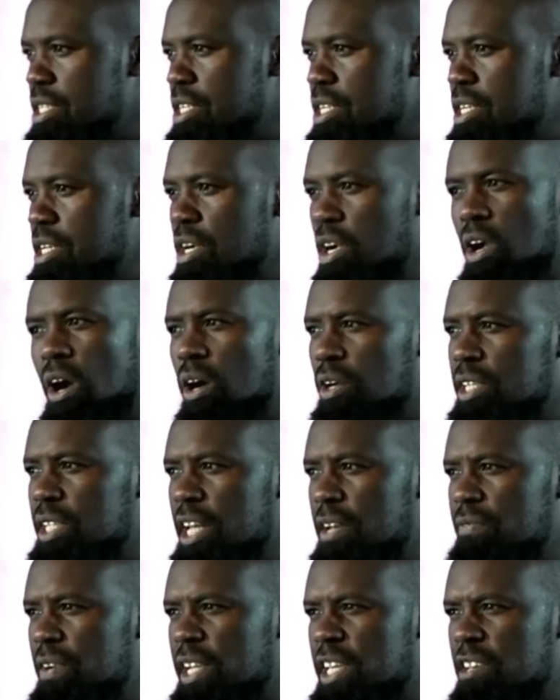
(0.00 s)
God never
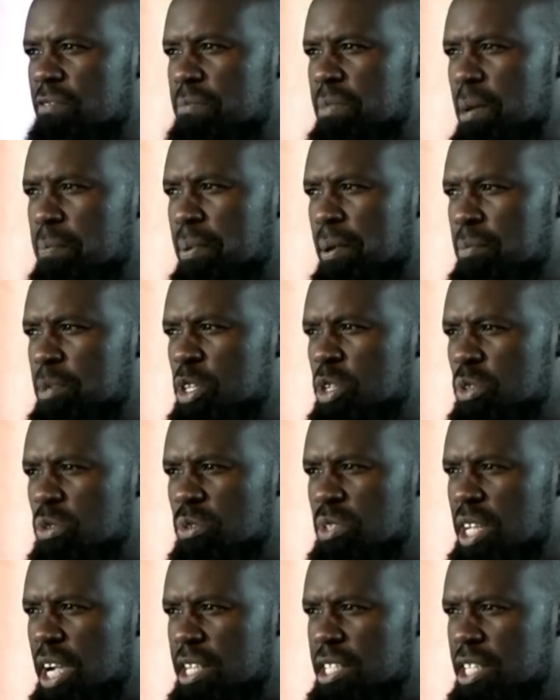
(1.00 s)
gave me a permission to
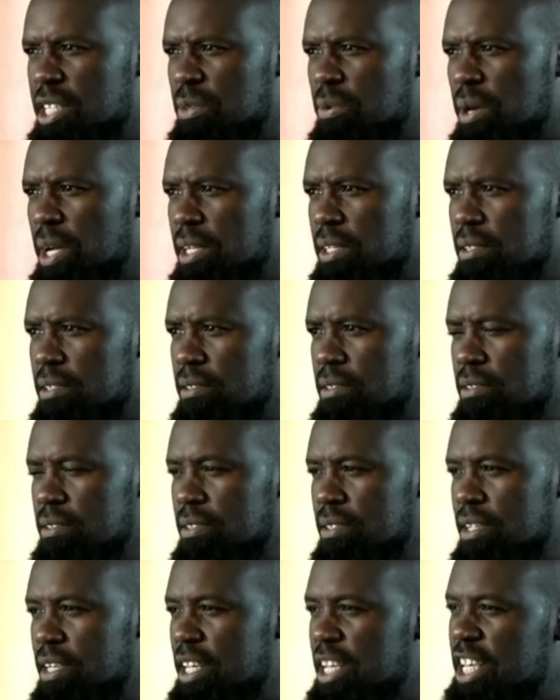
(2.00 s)
judge anyone.
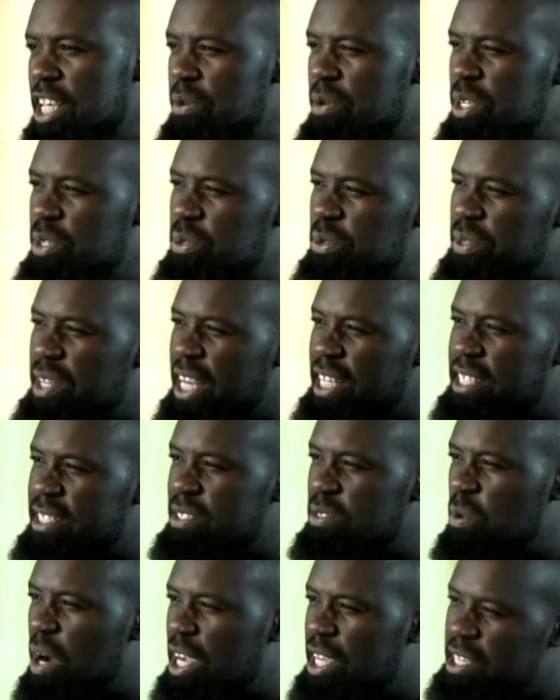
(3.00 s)
He will do that
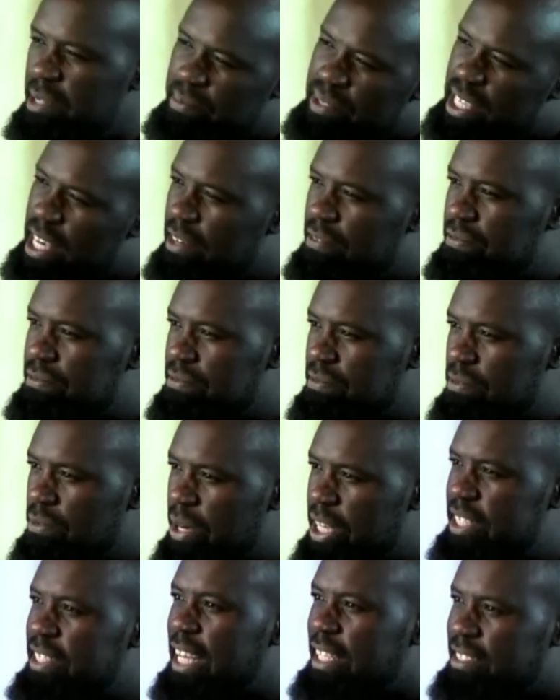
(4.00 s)
work himself when
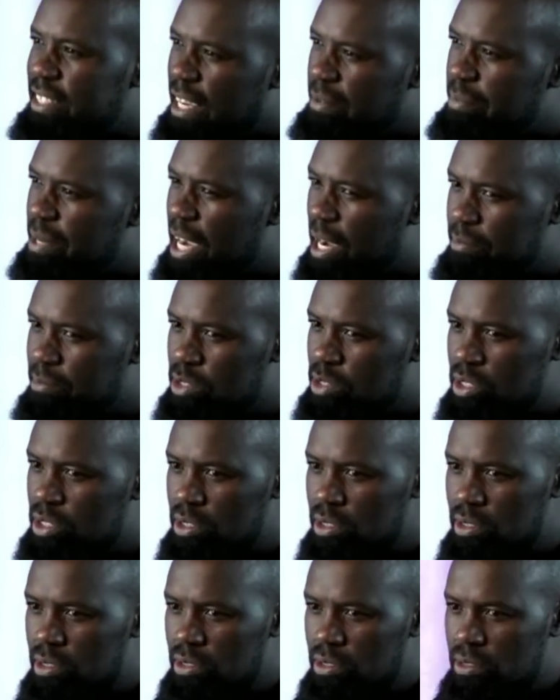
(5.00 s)
that time comes.
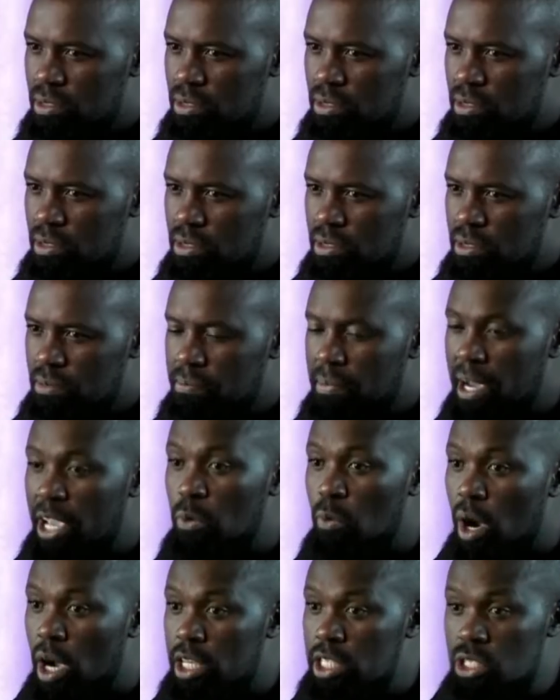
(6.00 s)
My
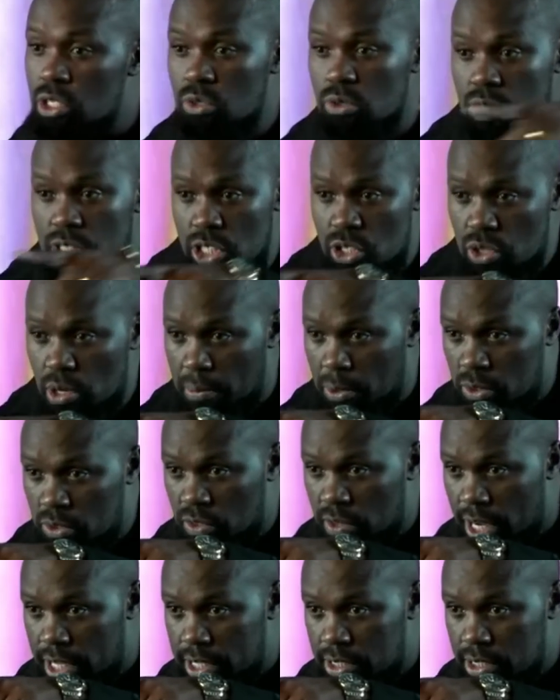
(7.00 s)
work is to teach you about
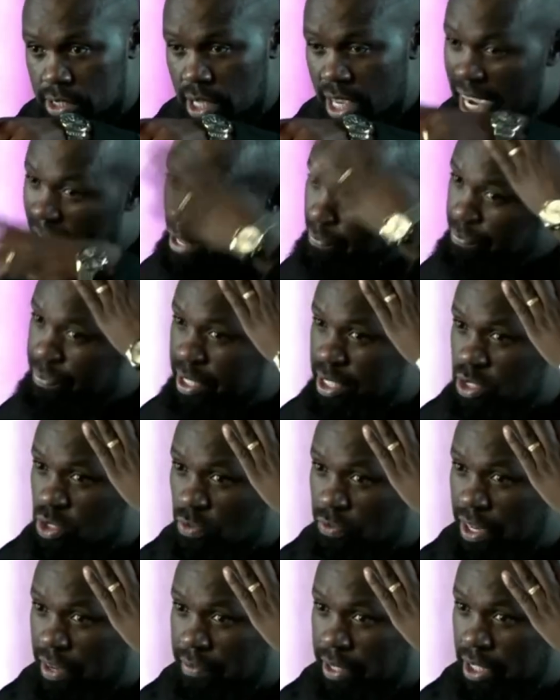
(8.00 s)
Christ and things of
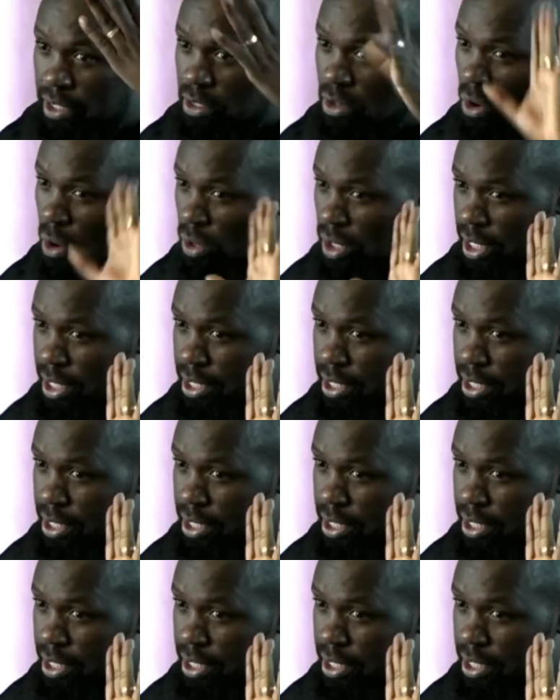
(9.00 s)
heaven only.